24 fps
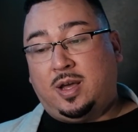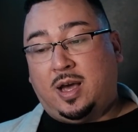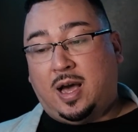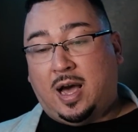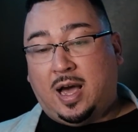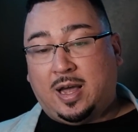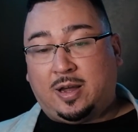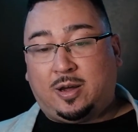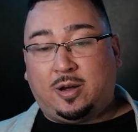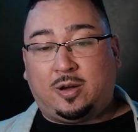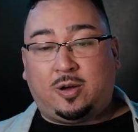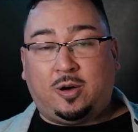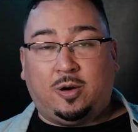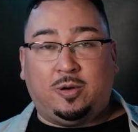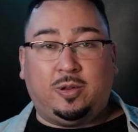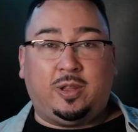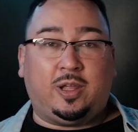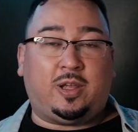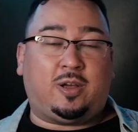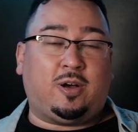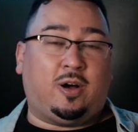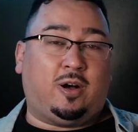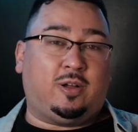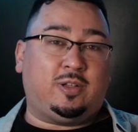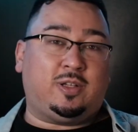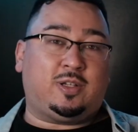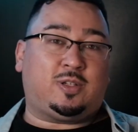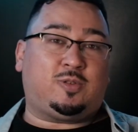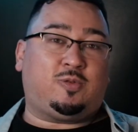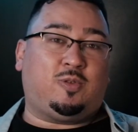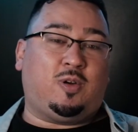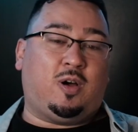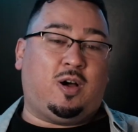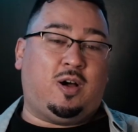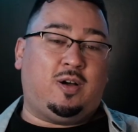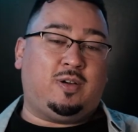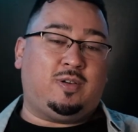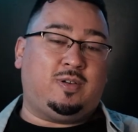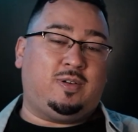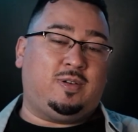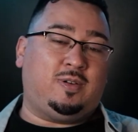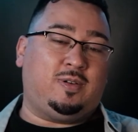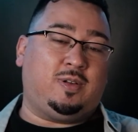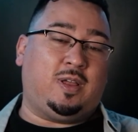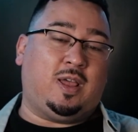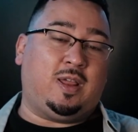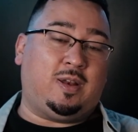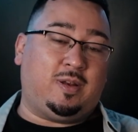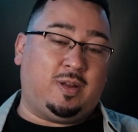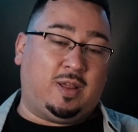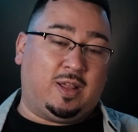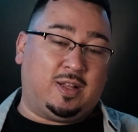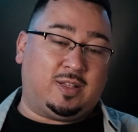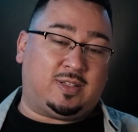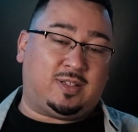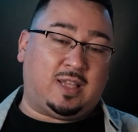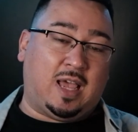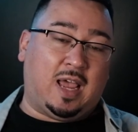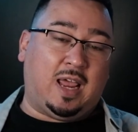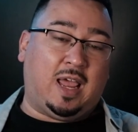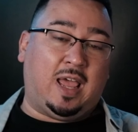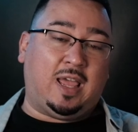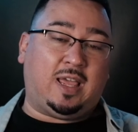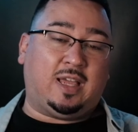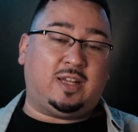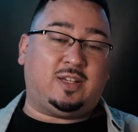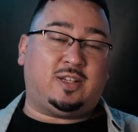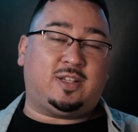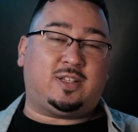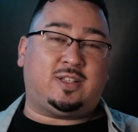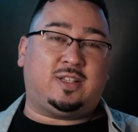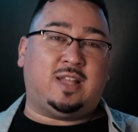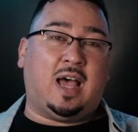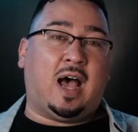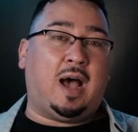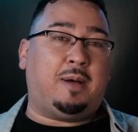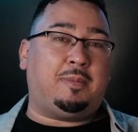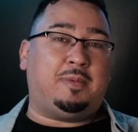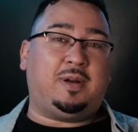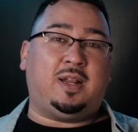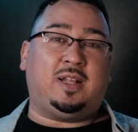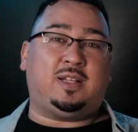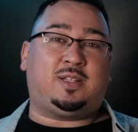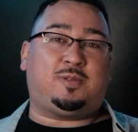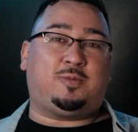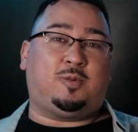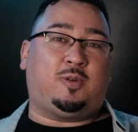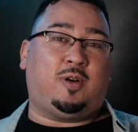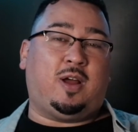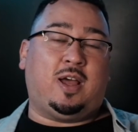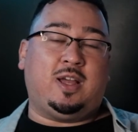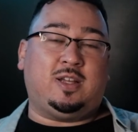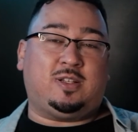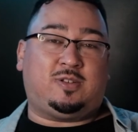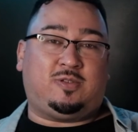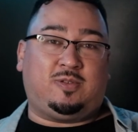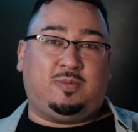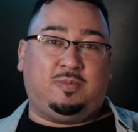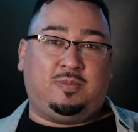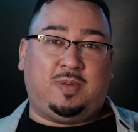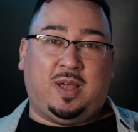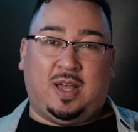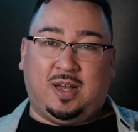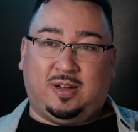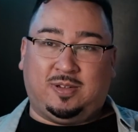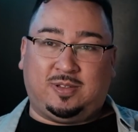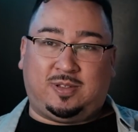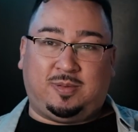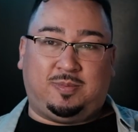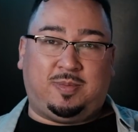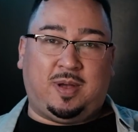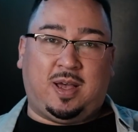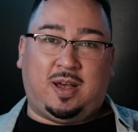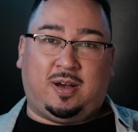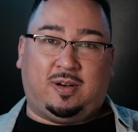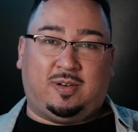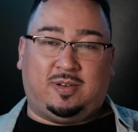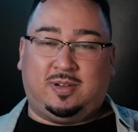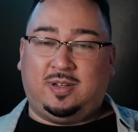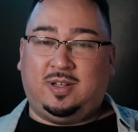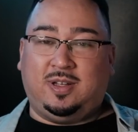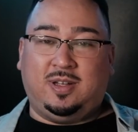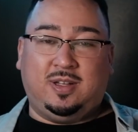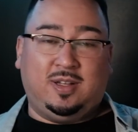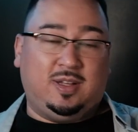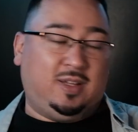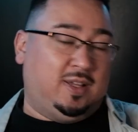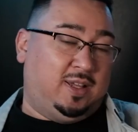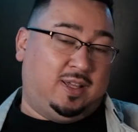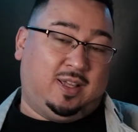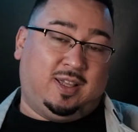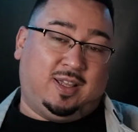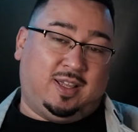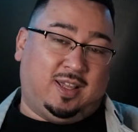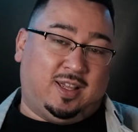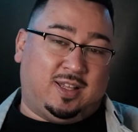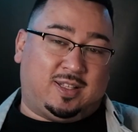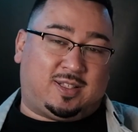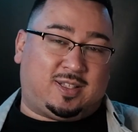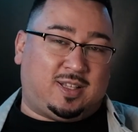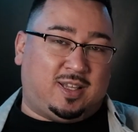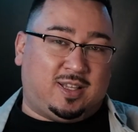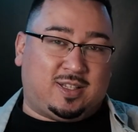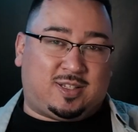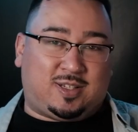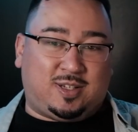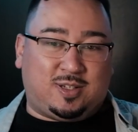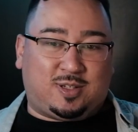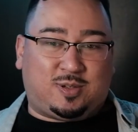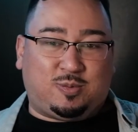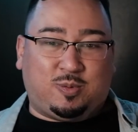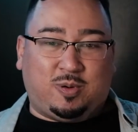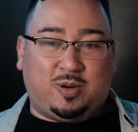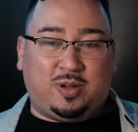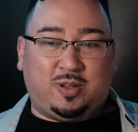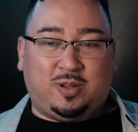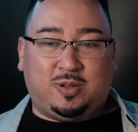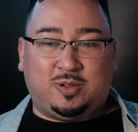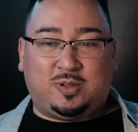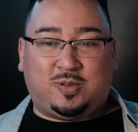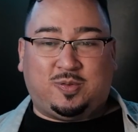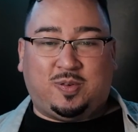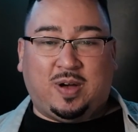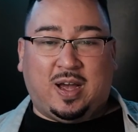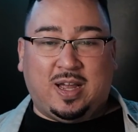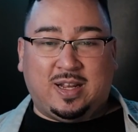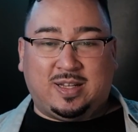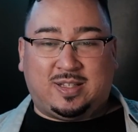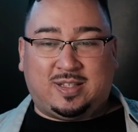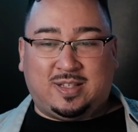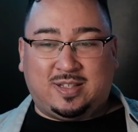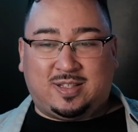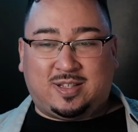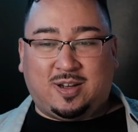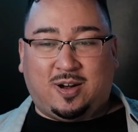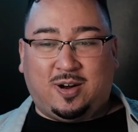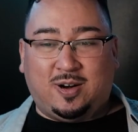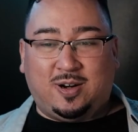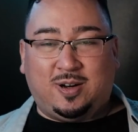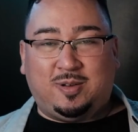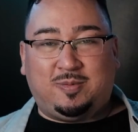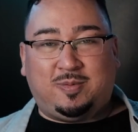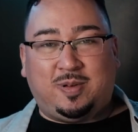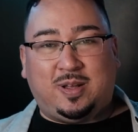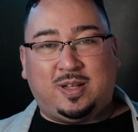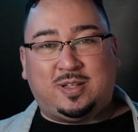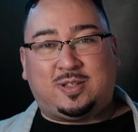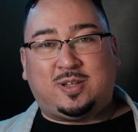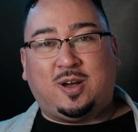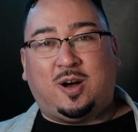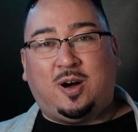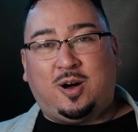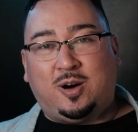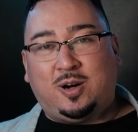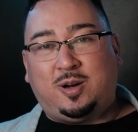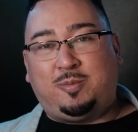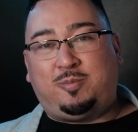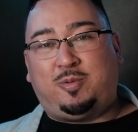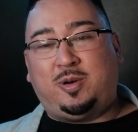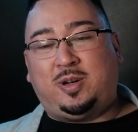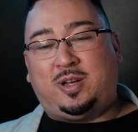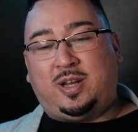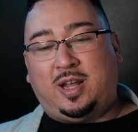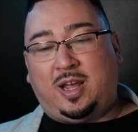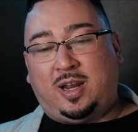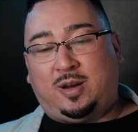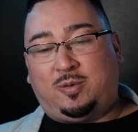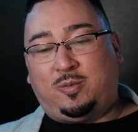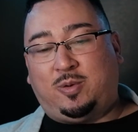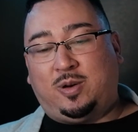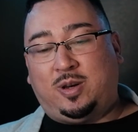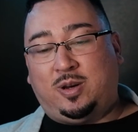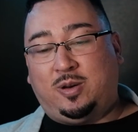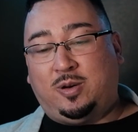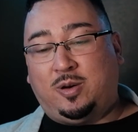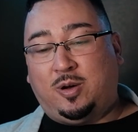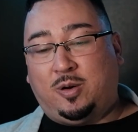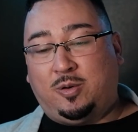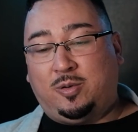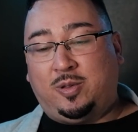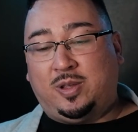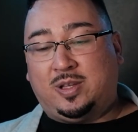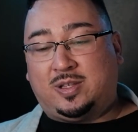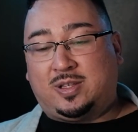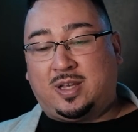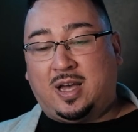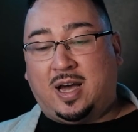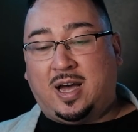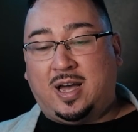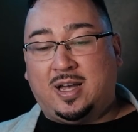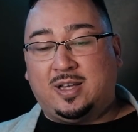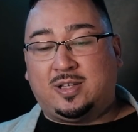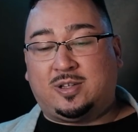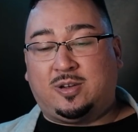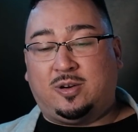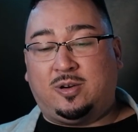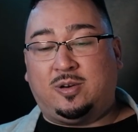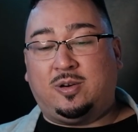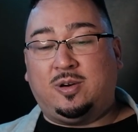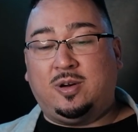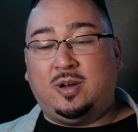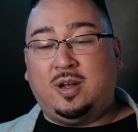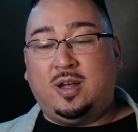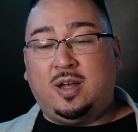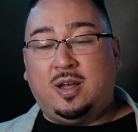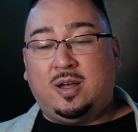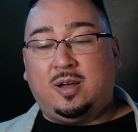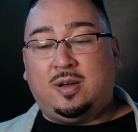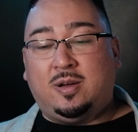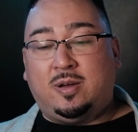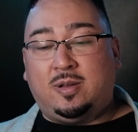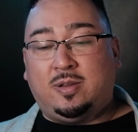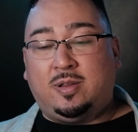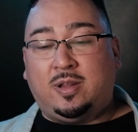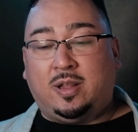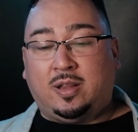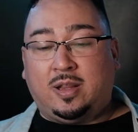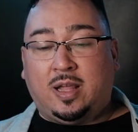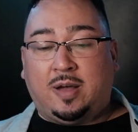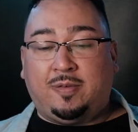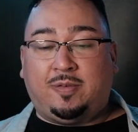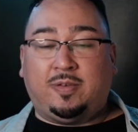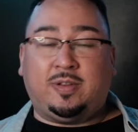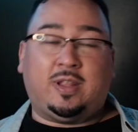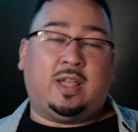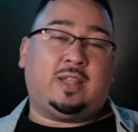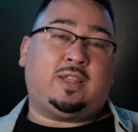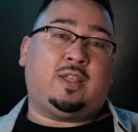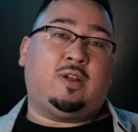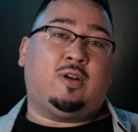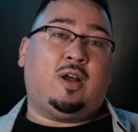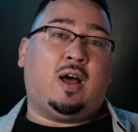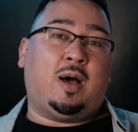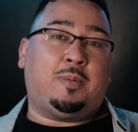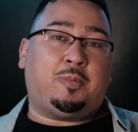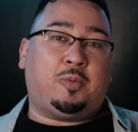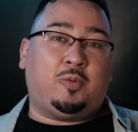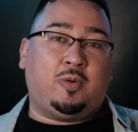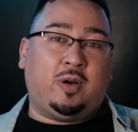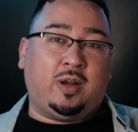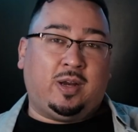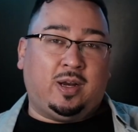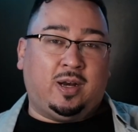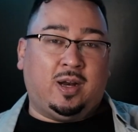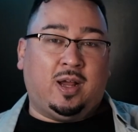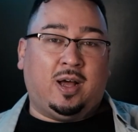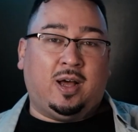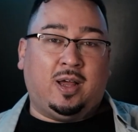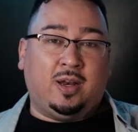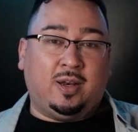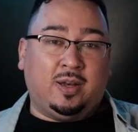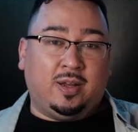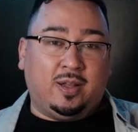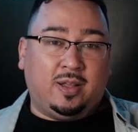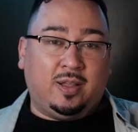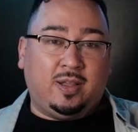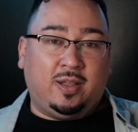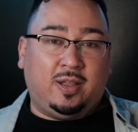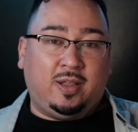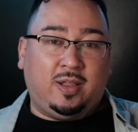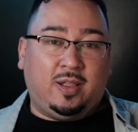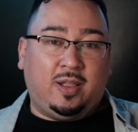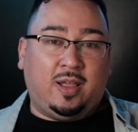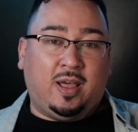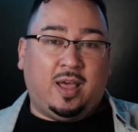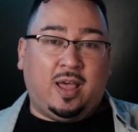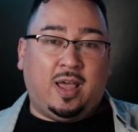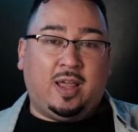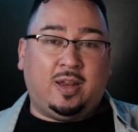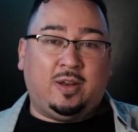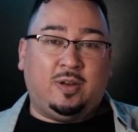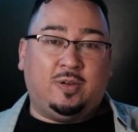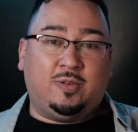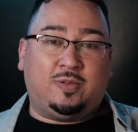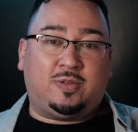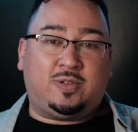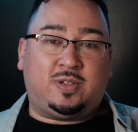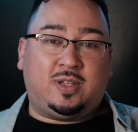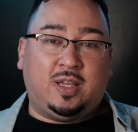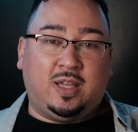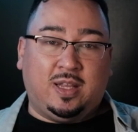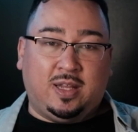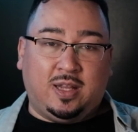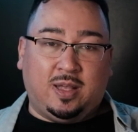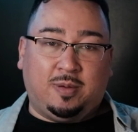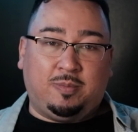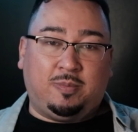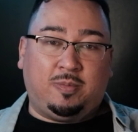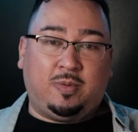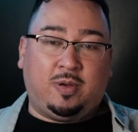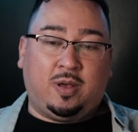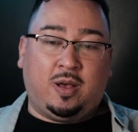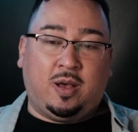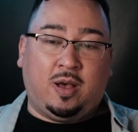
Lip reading: I could totally call this wrong, and Sandhagen just dominates Moraes from bell to bell. It's just one of those fights. It's hard to predict when these guys are the level that they're operating on, and you've seen them.